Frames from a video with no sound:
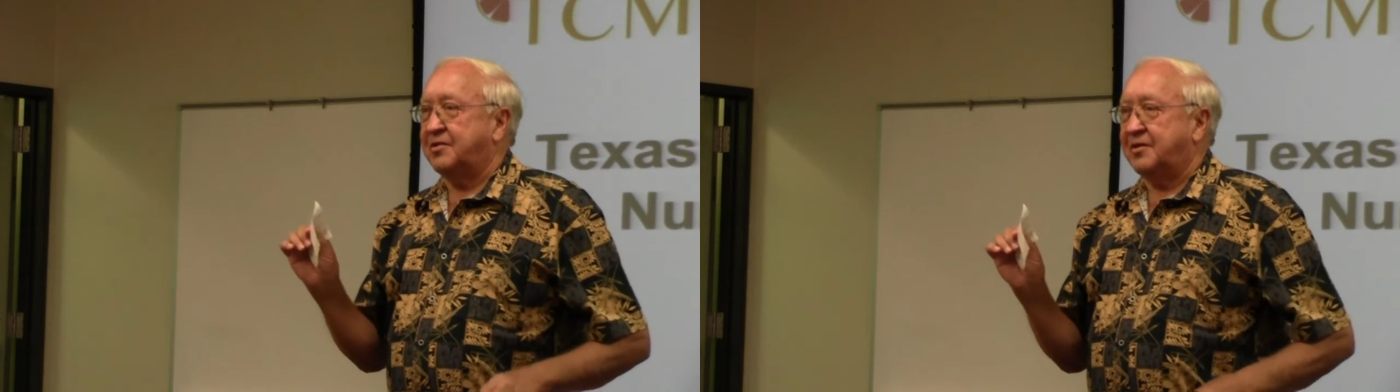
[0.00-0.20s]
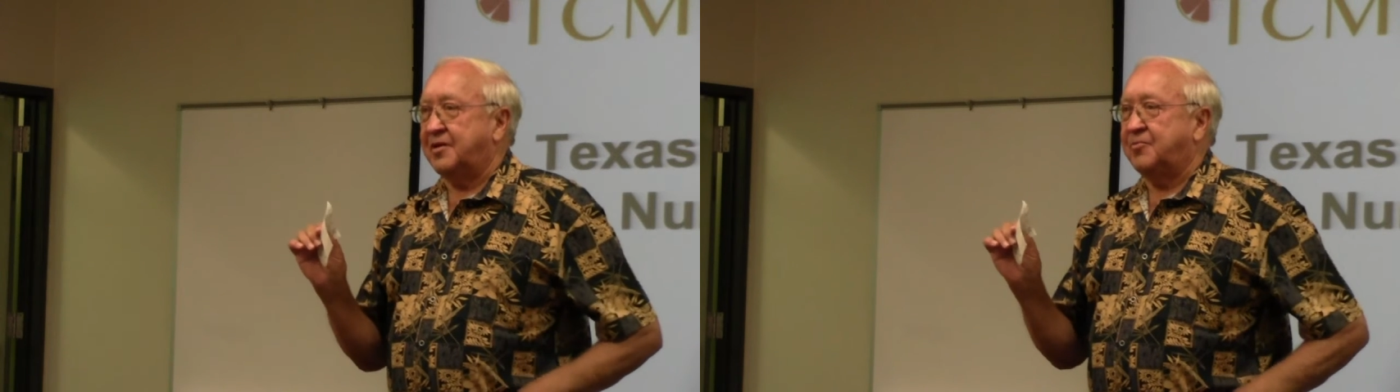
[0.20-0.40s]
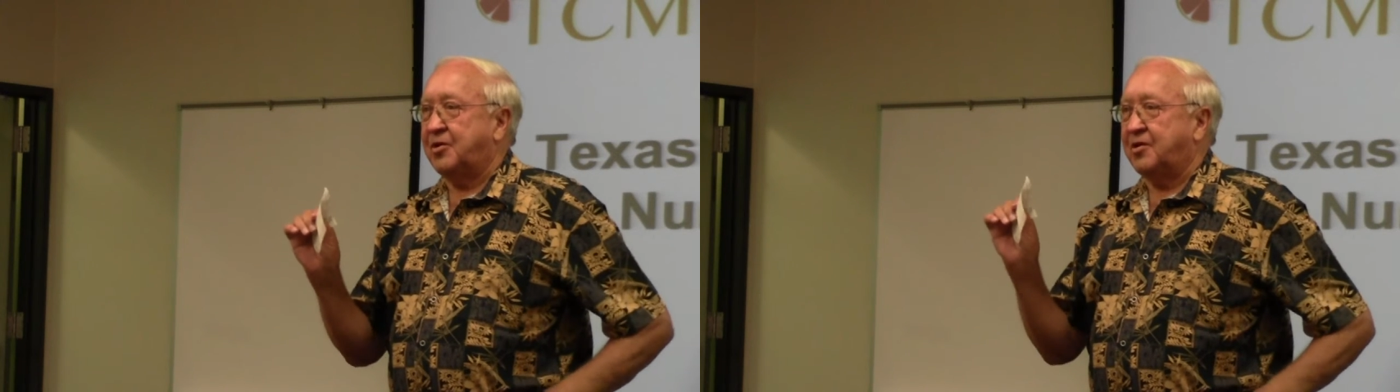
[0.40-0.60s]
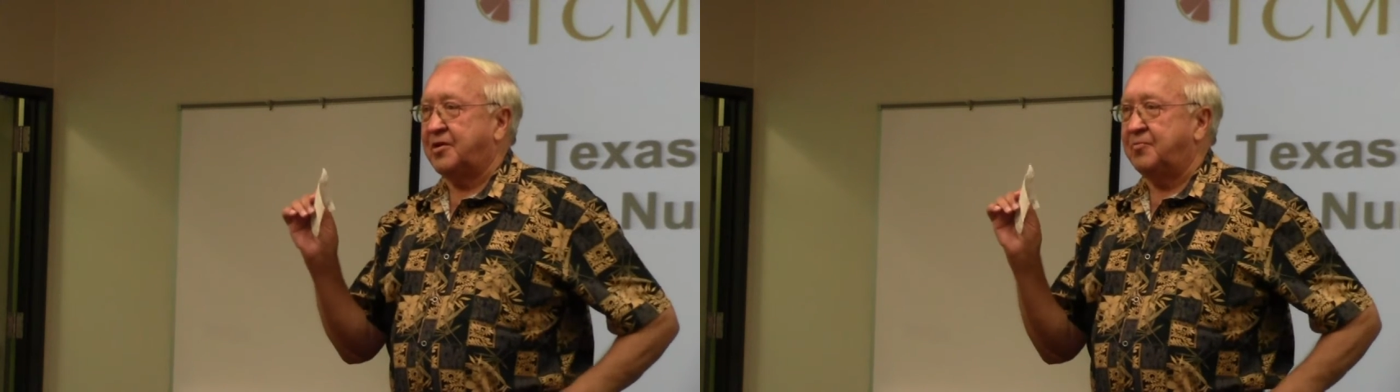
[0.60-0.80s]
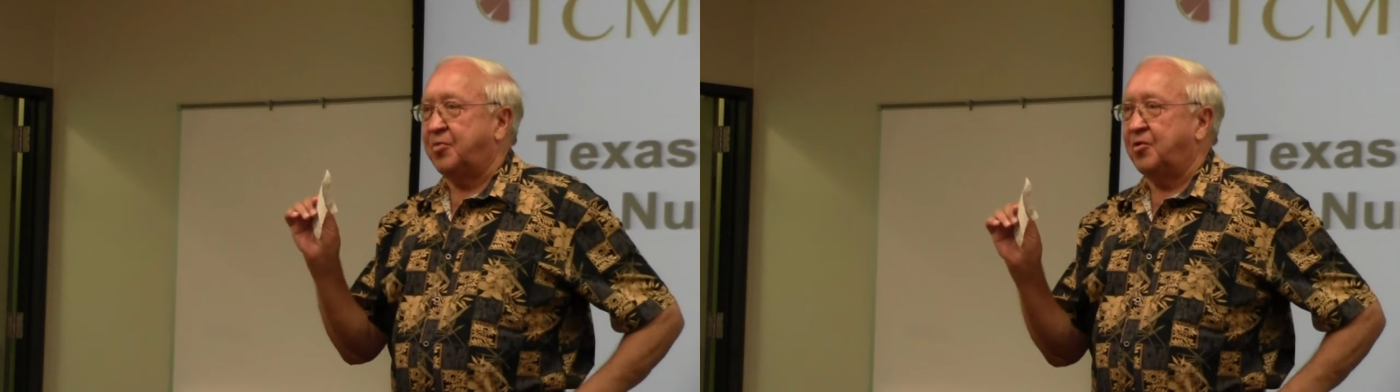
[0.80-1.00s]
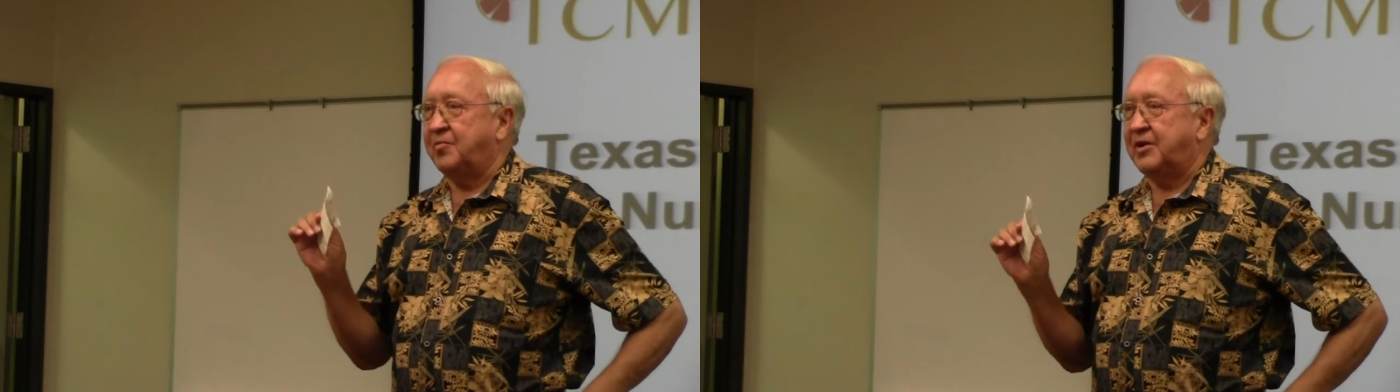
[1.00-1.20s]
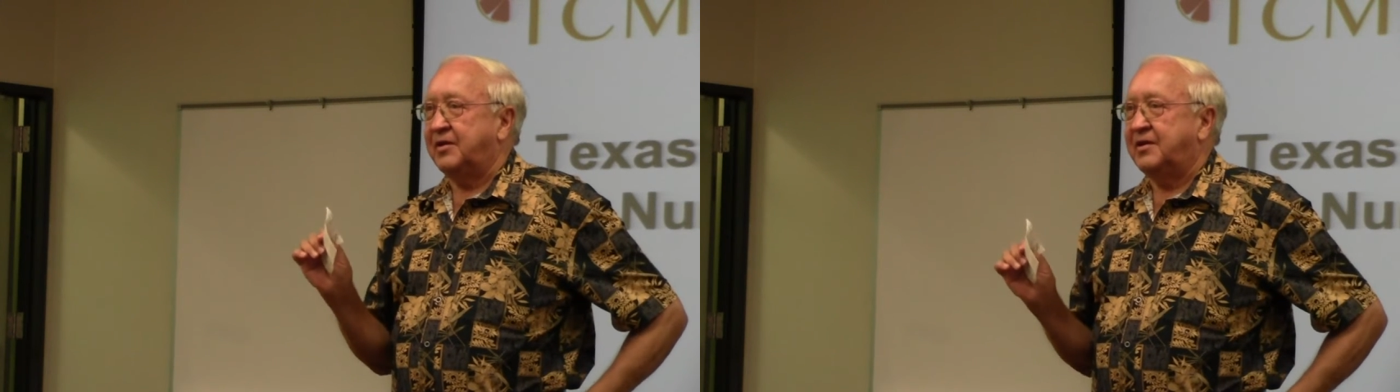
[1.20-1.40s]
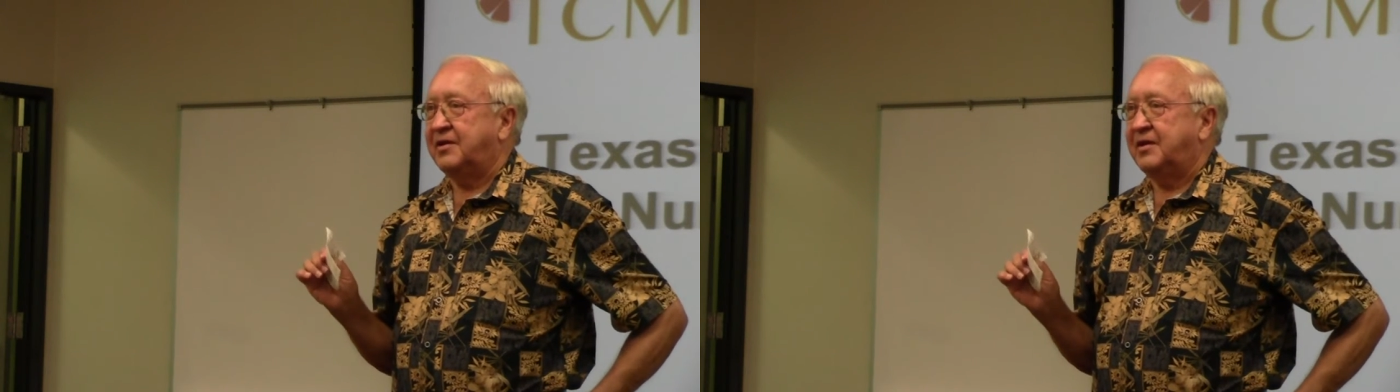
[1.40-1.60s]
I'm talking
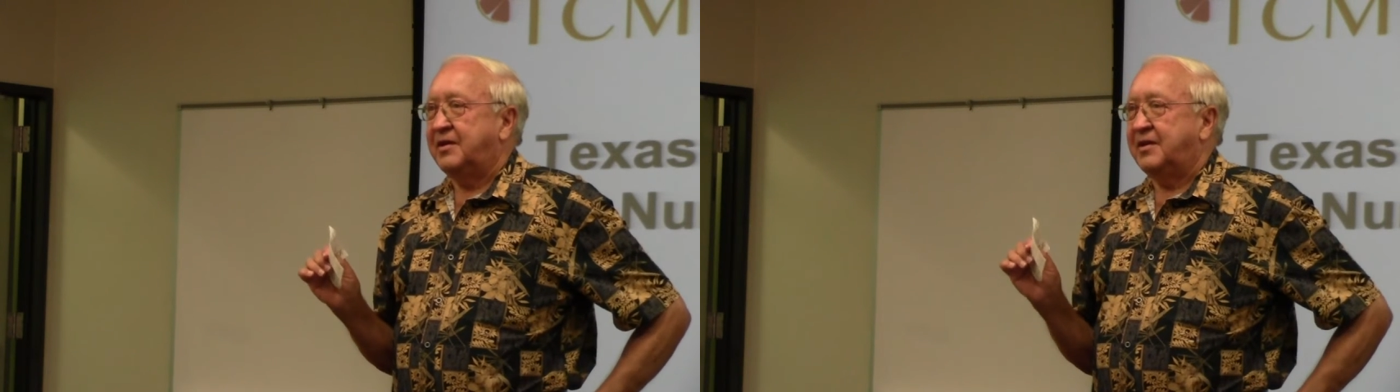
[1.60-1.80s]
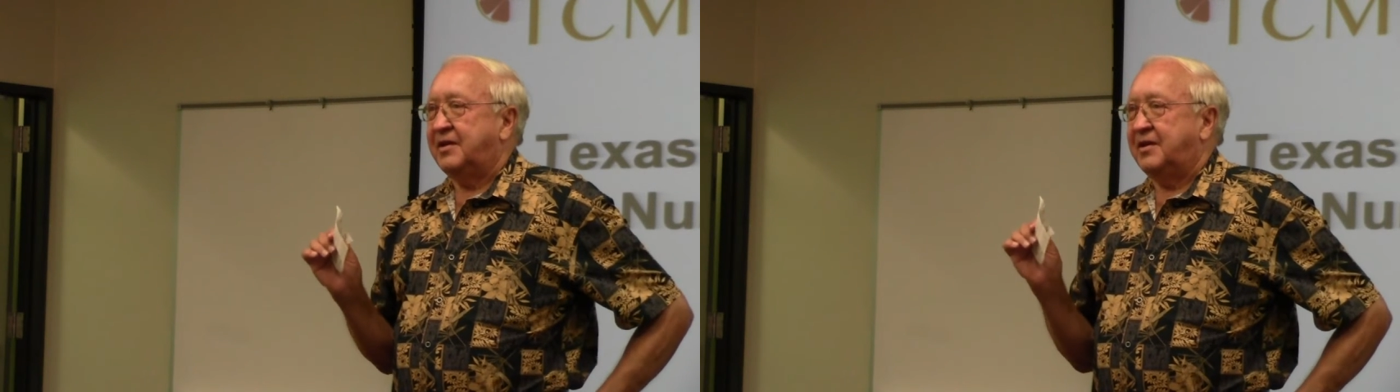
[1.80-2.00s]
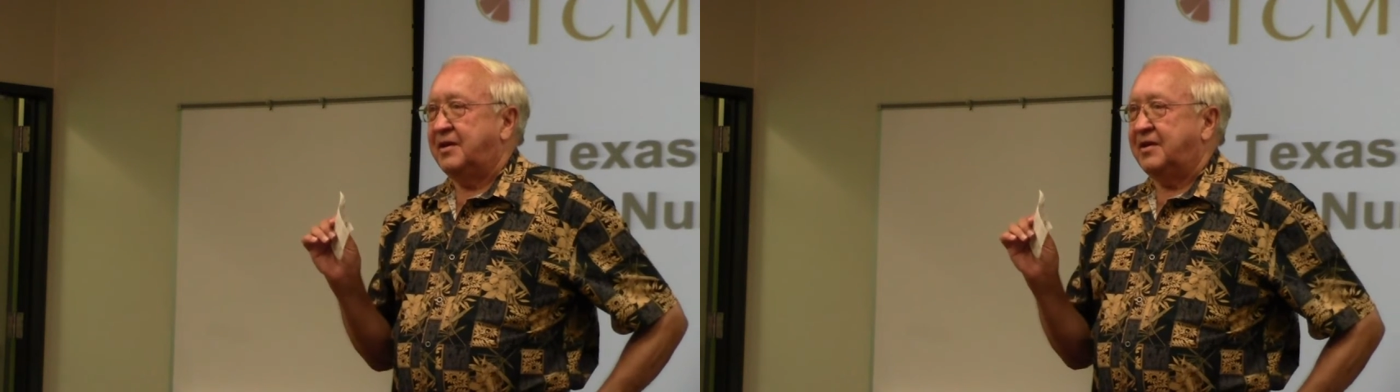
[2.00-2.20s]
permanent greenhouse.